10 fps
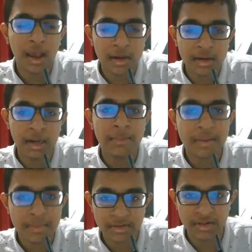an 8
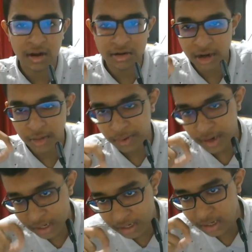megapixel ultra
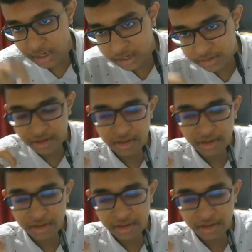wide angle lens,